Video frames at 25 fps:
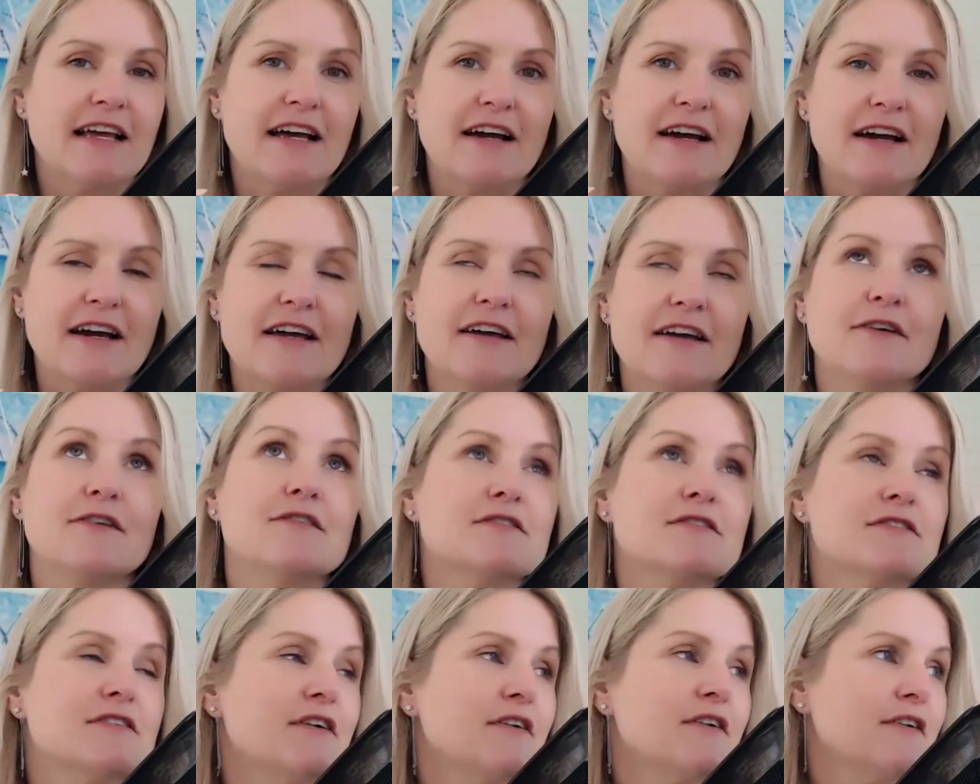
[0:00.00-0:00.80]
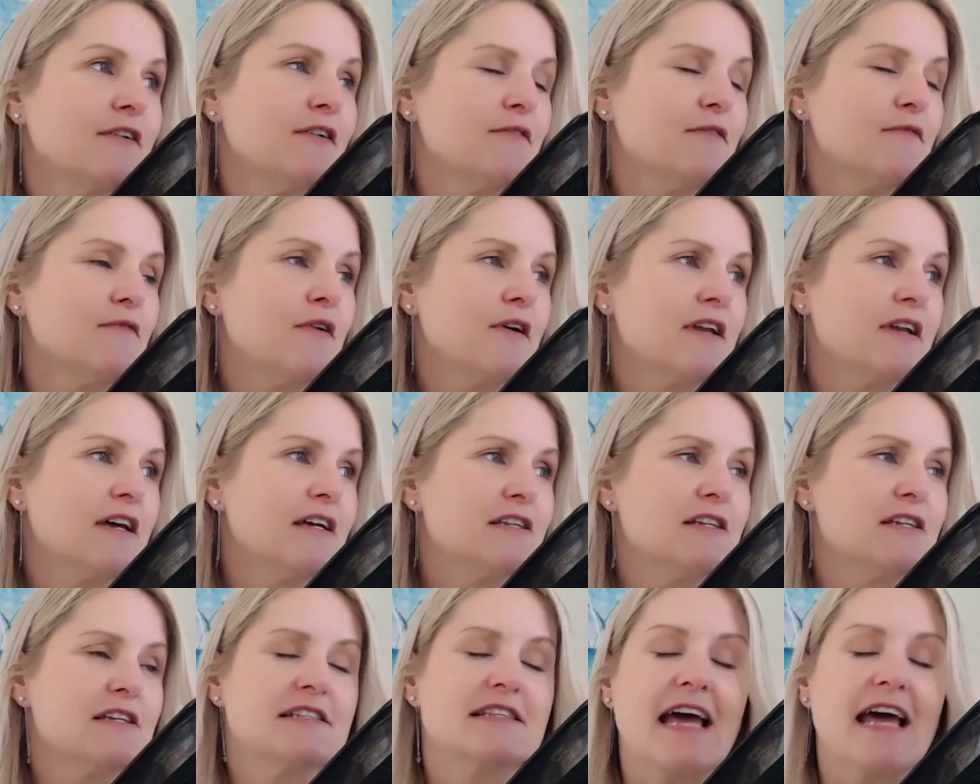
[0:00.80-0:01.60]
I also want to
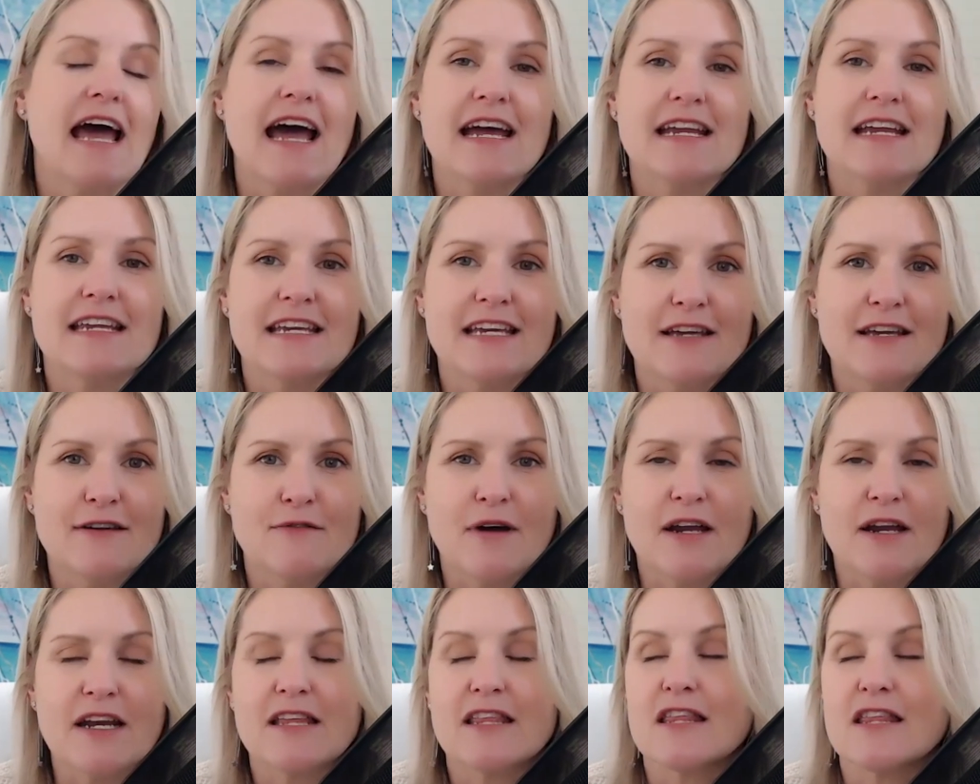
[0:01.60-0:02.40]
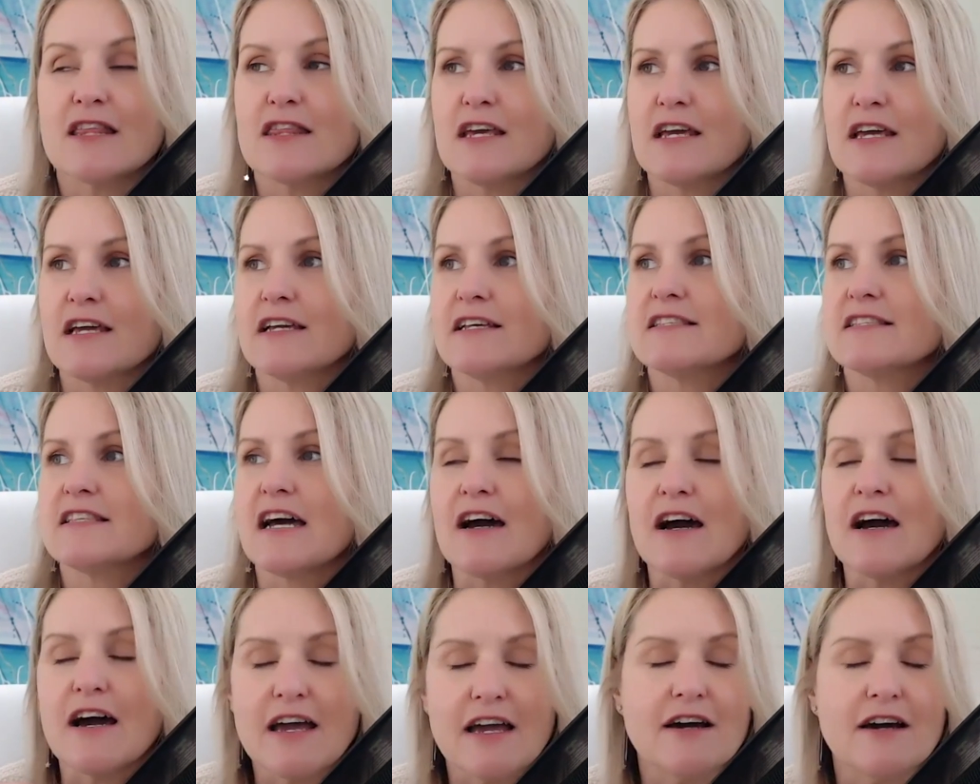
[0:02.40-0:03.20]
just add here one of the things that
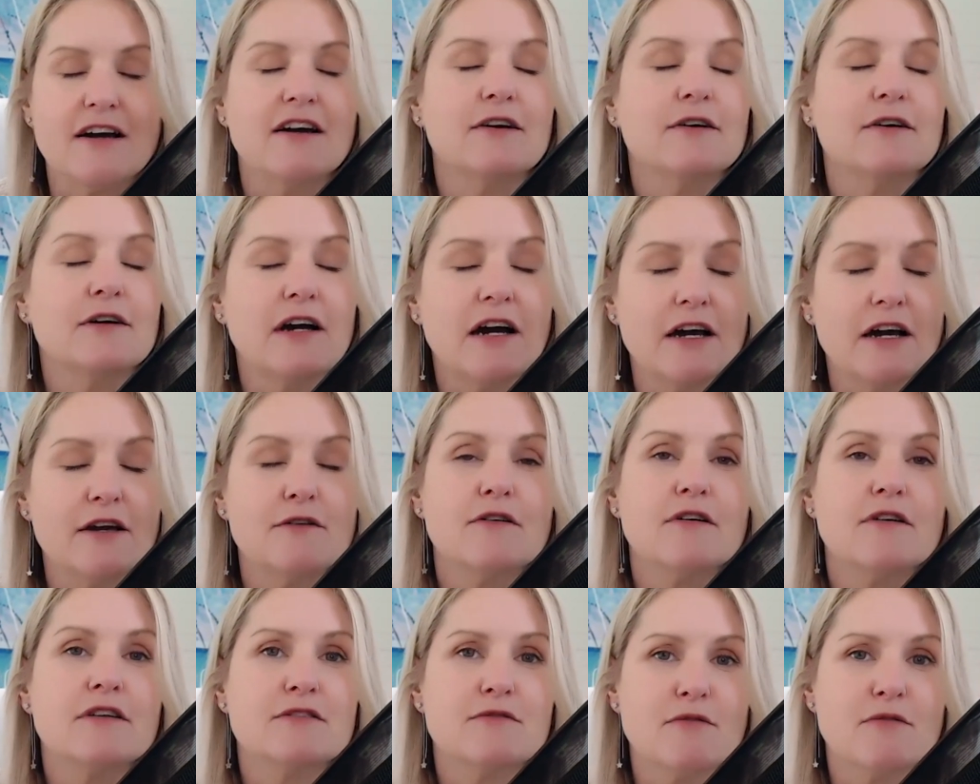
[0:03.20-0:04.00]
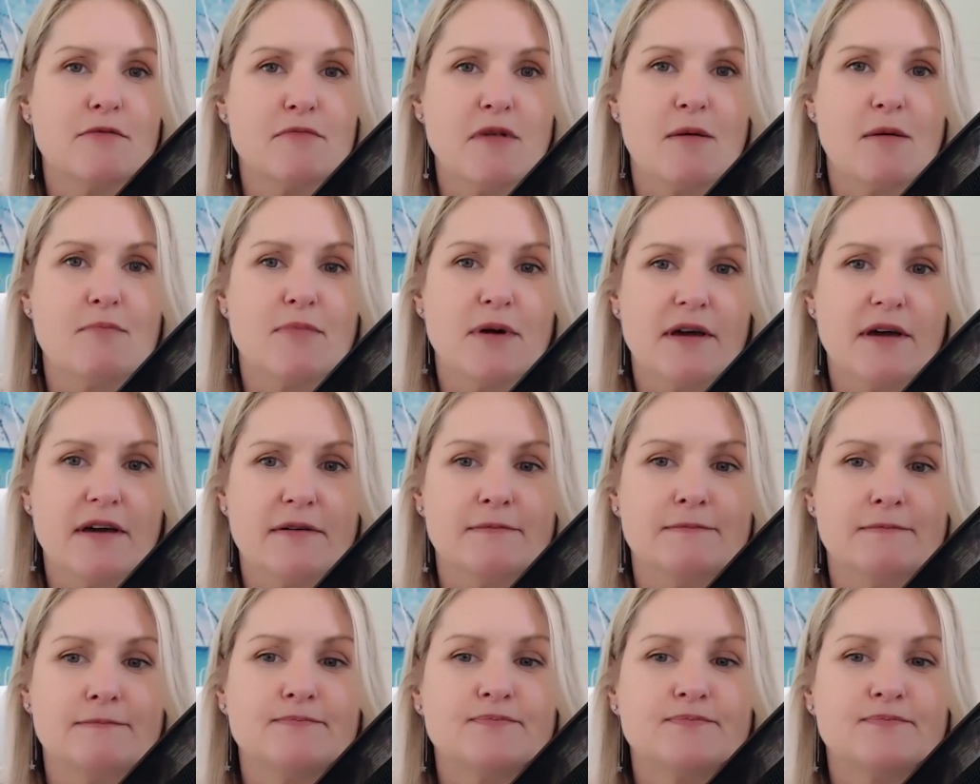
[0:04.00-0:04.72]
I, I, I always remember